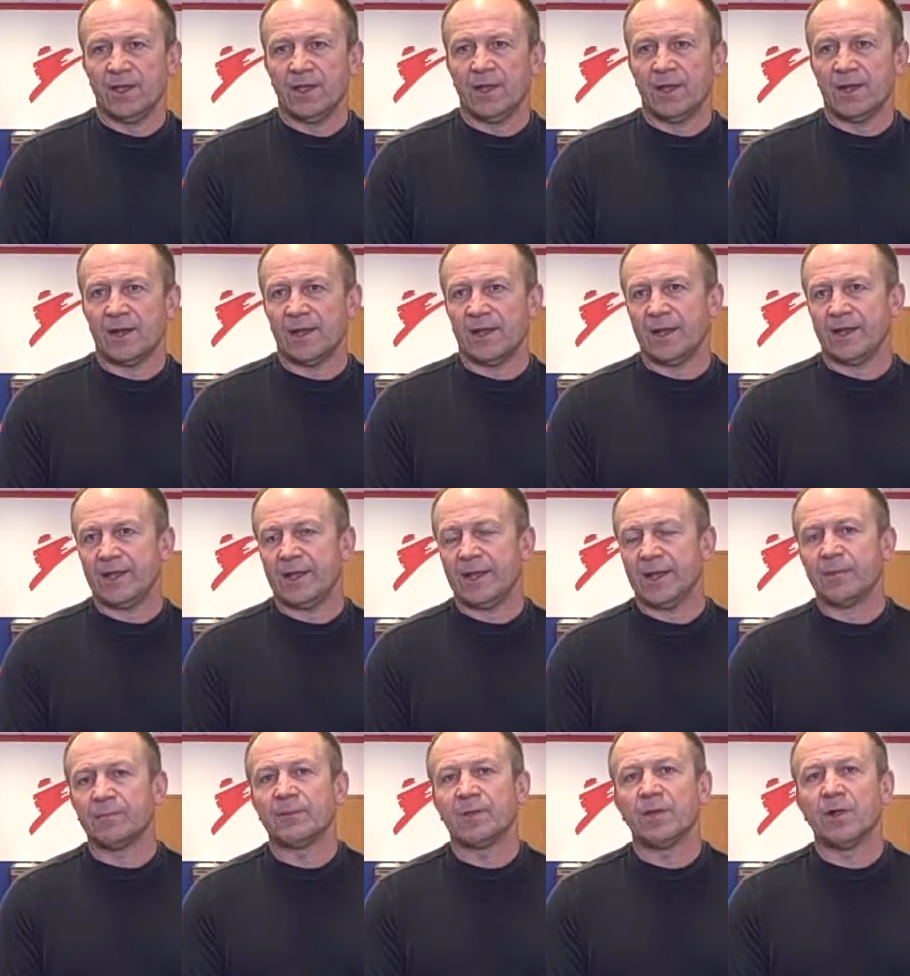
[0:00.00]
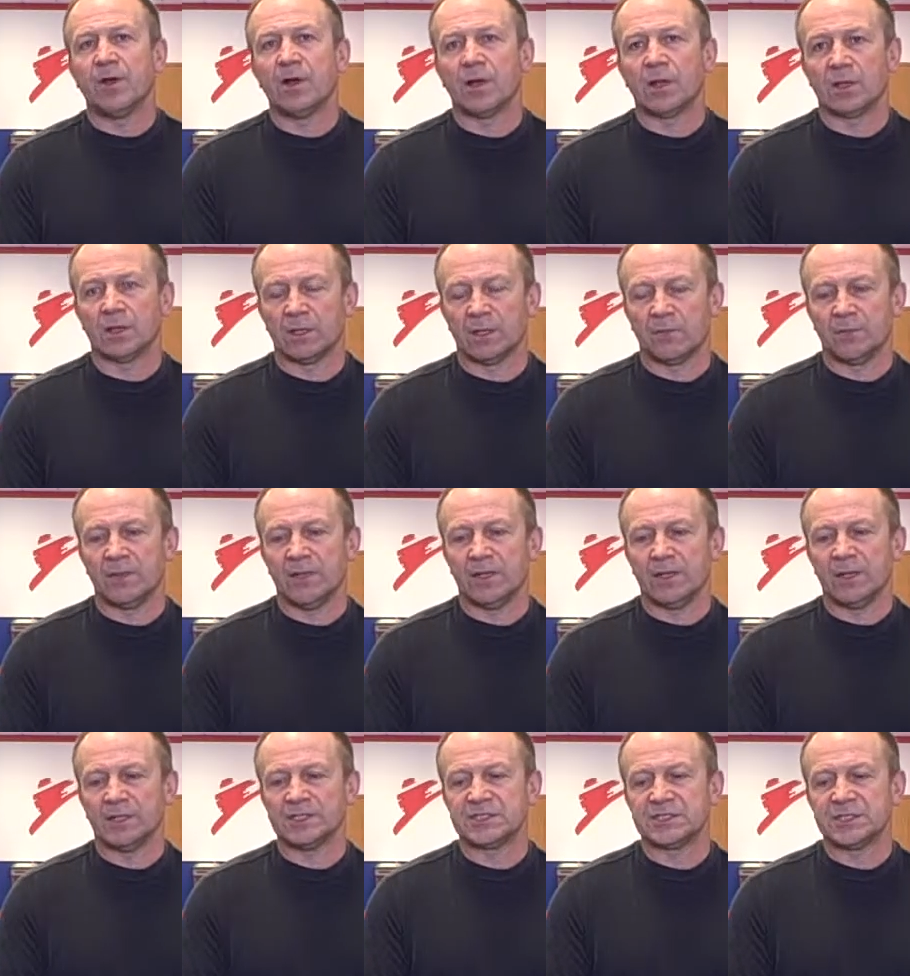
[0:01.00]
And I hemmed and hawed a little bit,
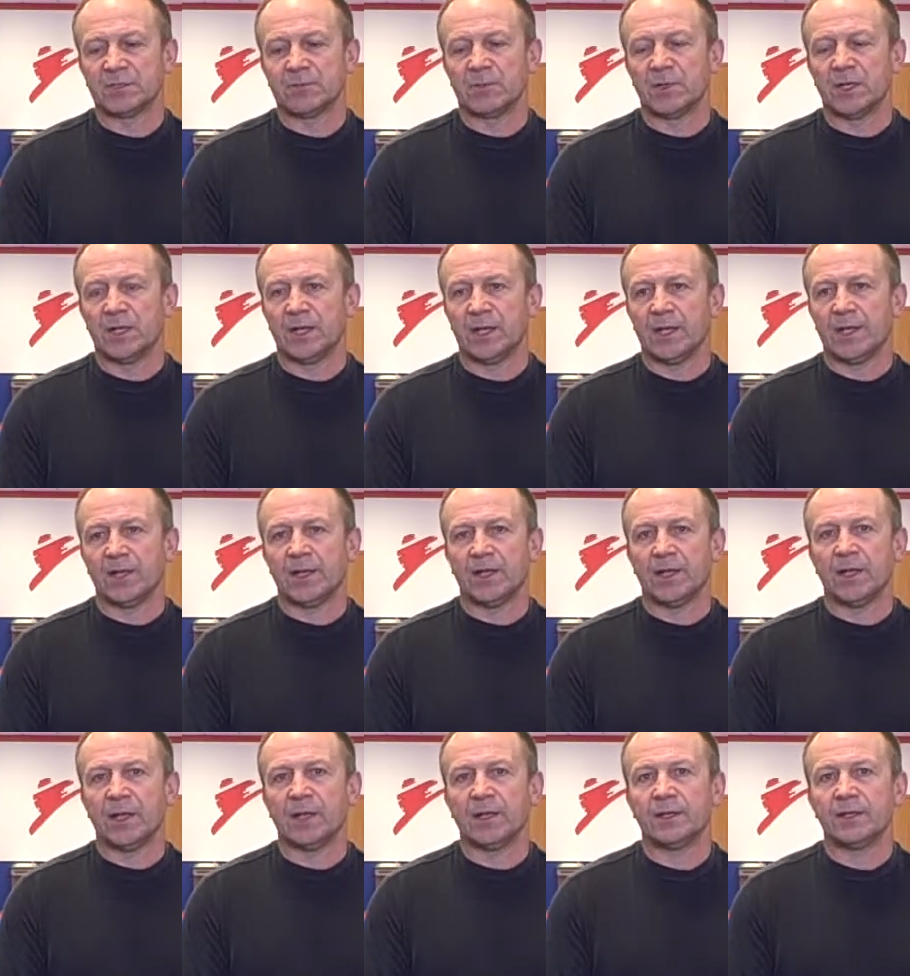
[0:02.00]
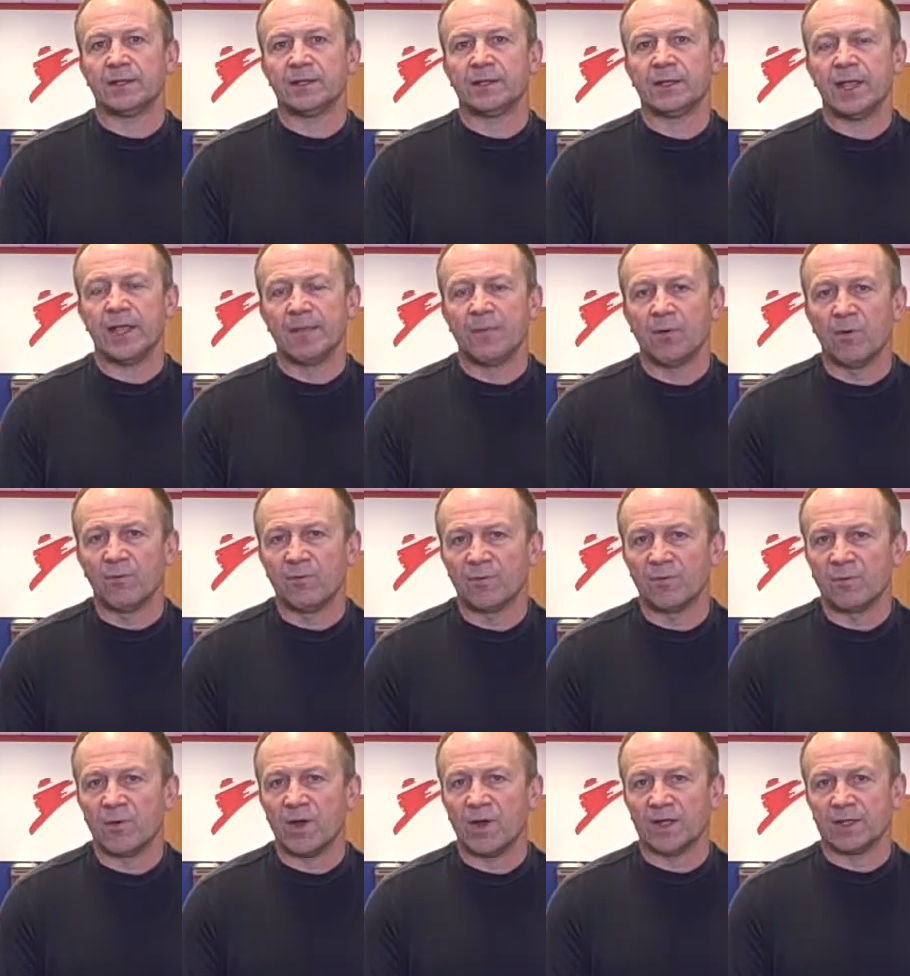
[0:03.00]
and he said, "Well, I came home
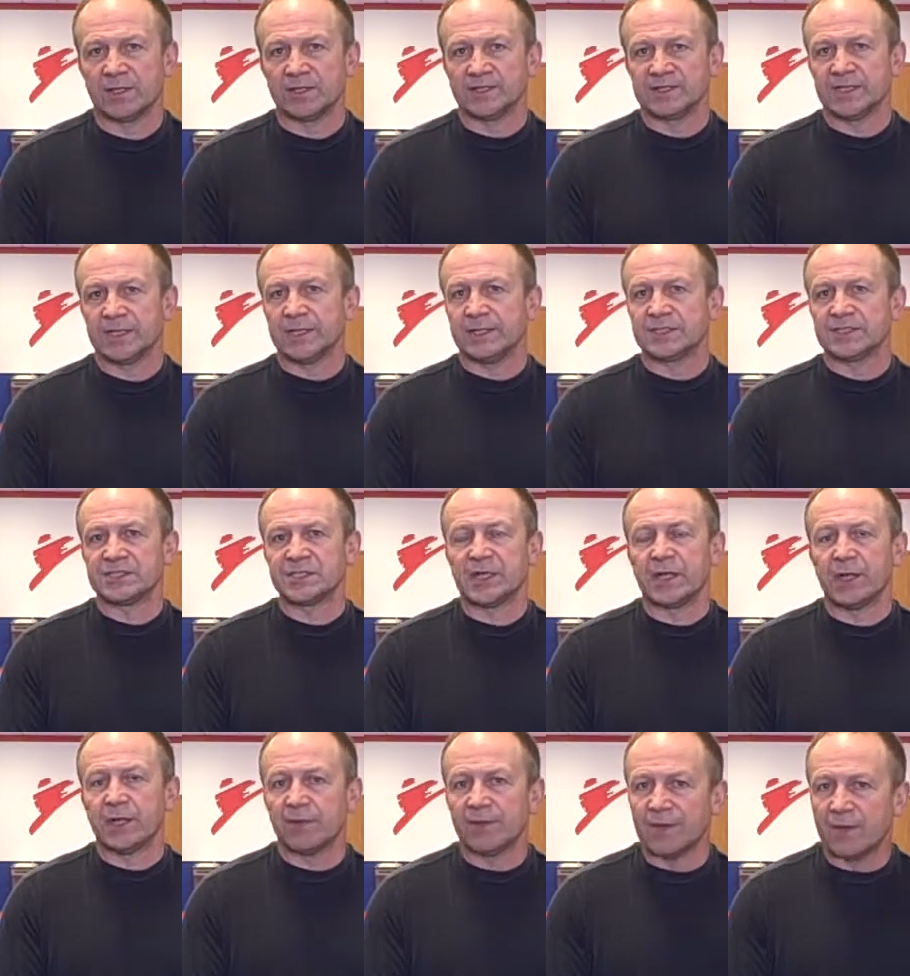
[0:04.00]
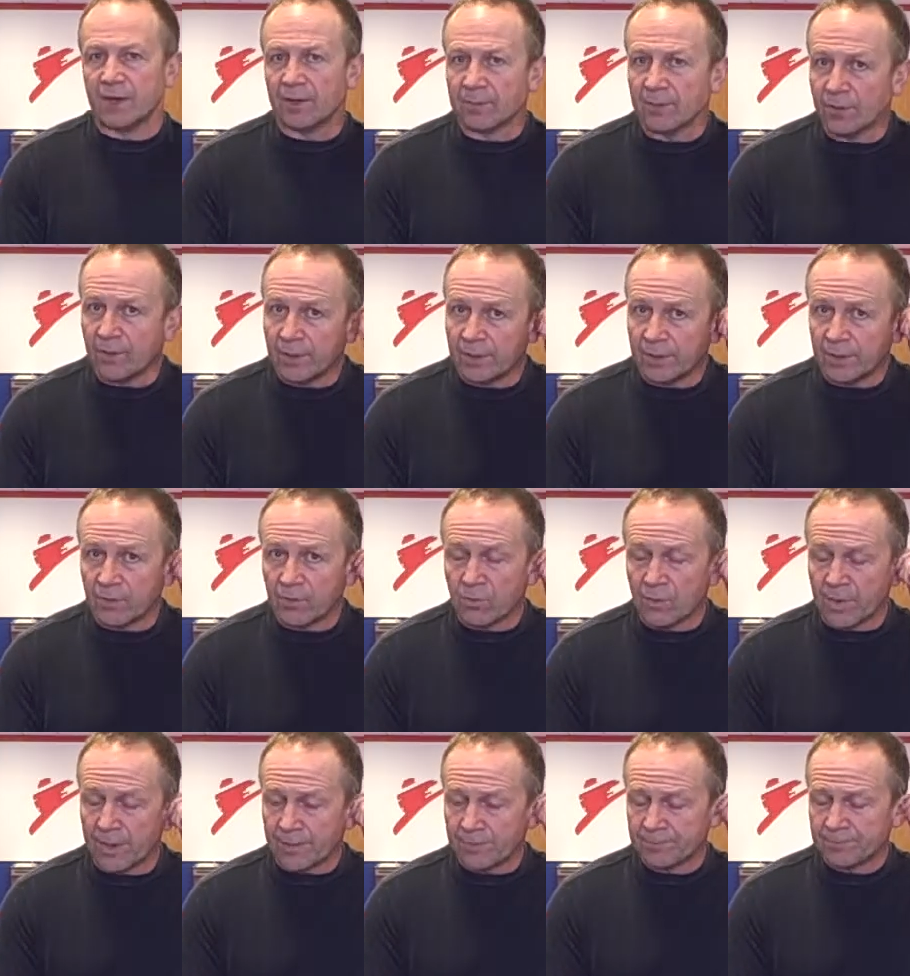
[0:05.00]
from practice. I decided that I'm going to
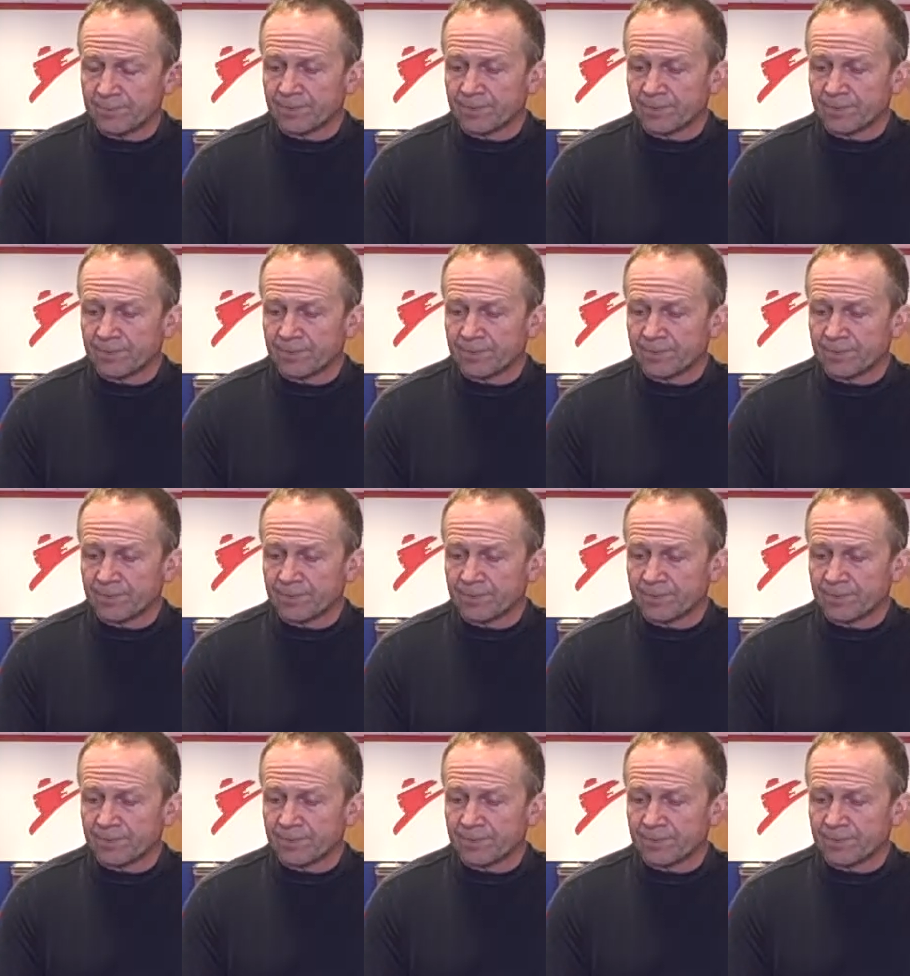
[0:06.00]
quit."